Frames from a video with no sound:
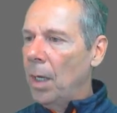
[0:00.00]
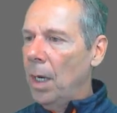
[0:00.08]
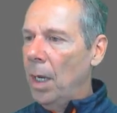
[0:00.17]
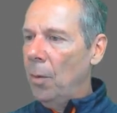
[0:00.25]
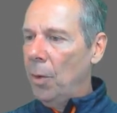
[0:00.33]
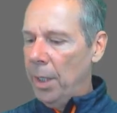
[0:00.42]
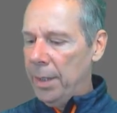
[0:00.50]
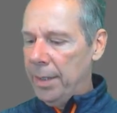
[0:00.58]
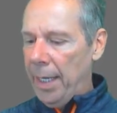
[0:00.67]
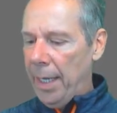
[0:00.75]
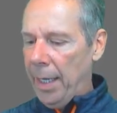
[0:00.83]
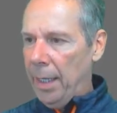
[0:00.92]
And we're going to
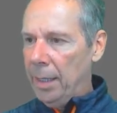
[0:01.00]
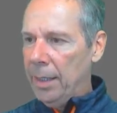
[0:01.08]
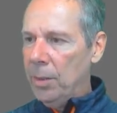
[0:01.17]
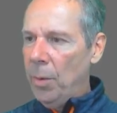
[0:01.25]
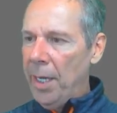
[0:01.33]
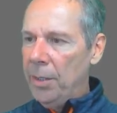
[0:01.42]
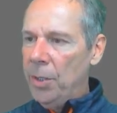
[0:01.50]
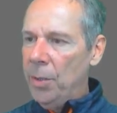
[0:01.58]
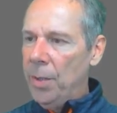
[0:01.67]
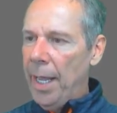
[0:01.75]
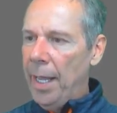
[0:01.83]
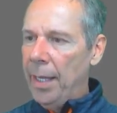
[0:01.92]
say, let's wait
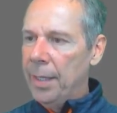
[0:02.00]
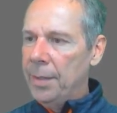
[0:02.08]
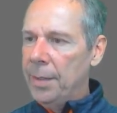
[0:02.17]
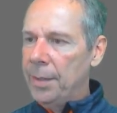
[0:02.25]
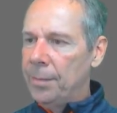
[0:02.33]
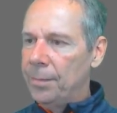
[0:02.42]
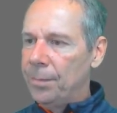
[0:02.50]
2 days.